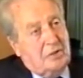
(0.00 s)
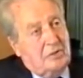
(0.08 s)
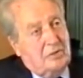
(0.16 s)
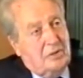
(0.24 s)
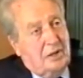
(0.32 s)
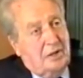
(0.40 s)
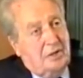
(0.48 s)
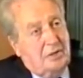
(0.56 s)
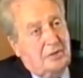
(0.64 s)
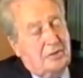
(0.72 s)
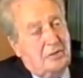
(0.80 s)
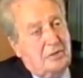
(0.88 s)
all they
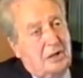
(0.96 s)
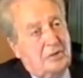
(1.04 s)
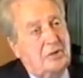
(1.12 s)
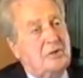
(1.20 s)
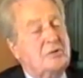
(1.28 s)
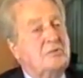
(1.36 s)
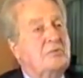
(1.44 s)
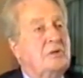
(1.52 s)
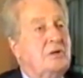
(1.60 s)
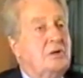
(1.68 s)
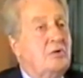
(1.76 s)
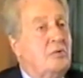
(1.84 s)
do. They do it with
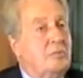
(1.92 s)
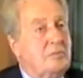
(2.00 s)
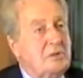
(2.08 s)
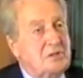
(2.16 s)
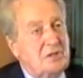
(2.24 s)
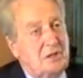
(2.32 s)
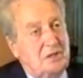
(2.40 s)
enormous